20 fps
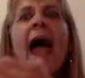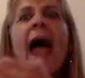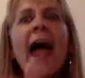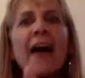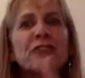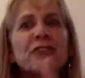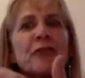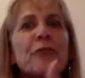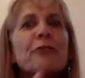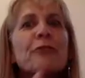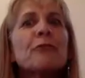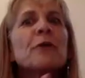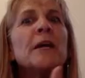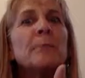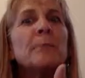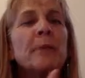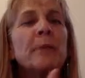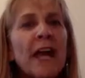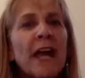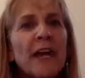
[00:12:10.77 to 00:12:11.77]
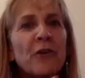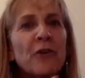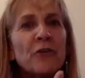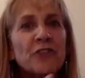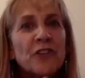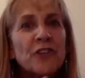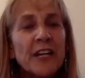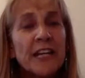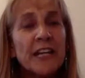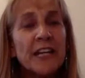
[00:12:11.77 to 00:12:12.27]
ask 3 players
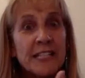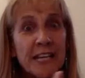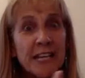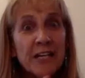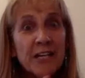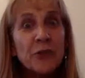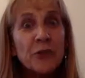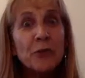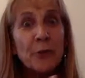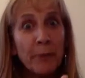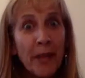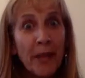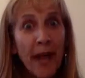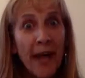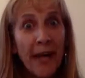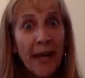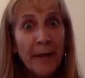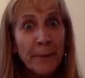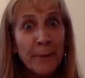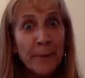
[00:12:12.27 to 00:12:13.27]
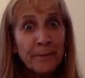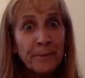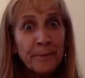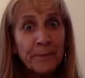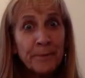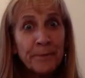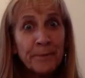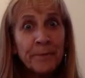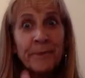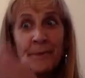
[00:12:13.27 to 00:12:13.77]
to continue to play
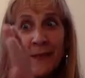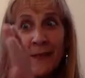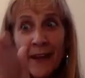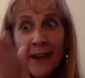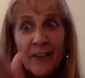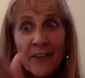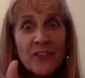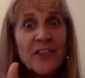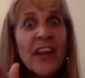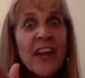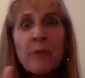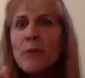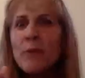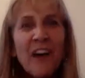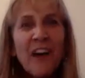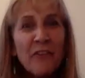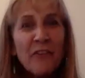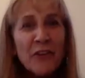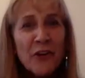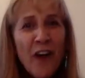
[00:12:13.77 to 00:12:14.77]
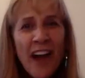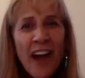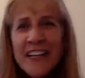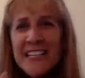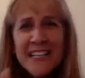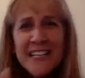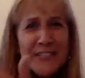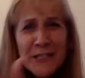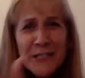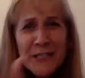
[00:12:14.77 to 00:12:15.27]
and say, we love your
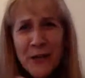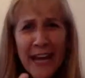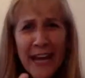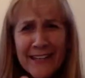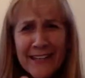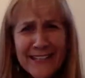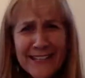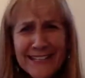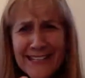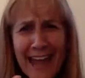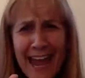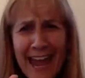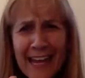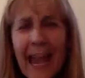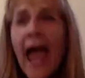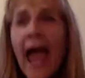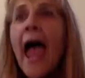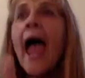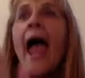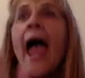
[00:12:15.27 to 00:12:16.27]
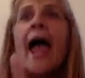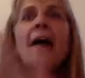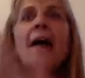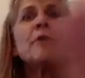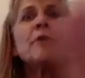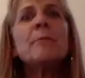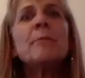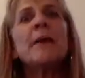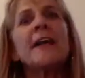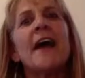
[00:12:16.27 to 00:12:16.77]
ideas, you can stay.
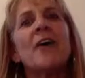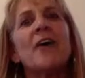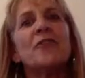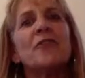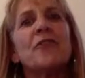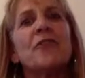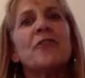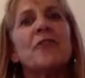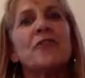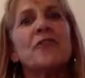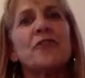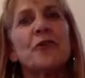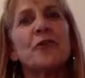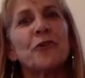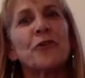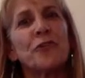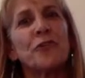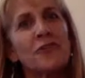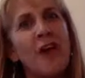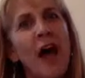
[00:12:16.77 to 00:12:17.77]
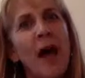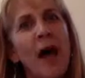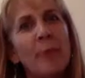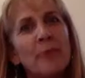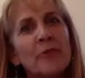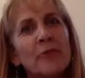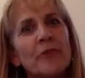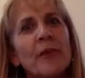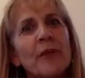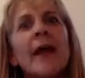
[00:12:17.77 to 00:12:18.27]
Everybody else in the circle
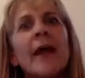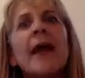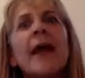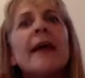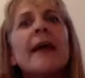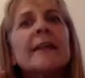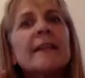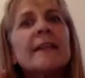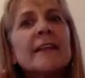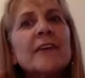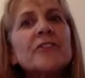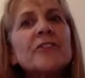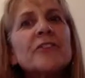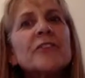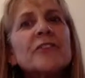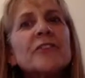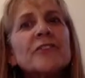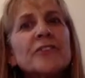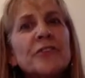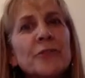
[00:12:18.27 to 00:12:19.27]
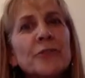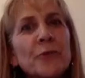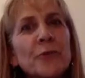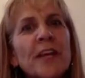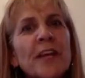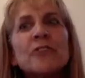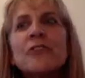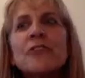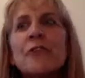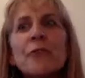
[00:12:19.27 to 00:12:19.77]
stops and listens to
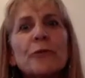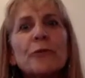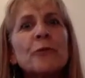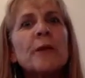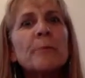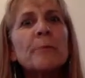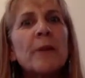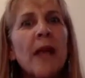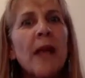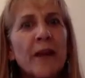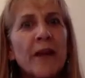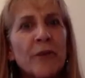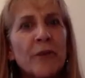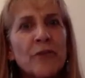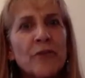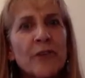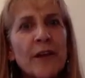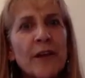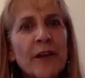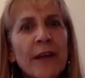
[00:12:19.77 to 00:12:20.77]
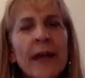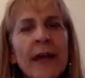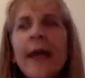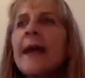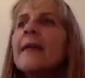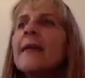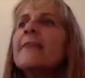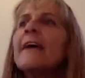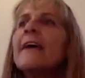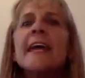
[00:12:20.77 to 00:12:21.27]
these 3 players.
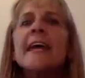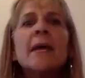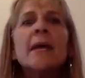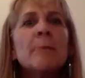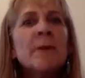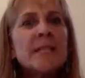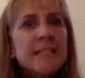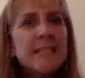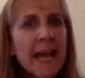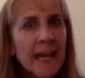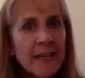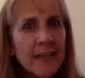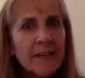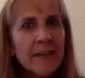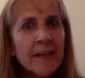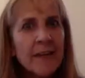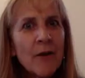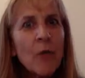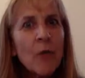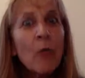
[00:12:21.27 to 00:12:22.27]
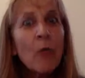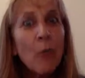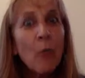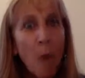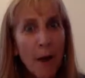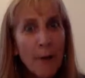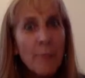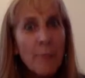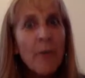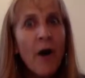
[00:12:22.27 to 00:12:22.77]
They imitate
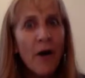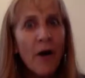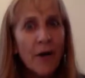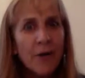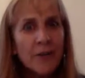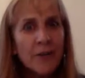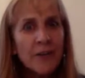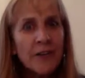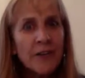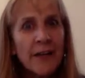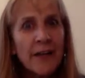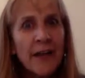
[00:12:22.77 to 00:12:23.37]
one part.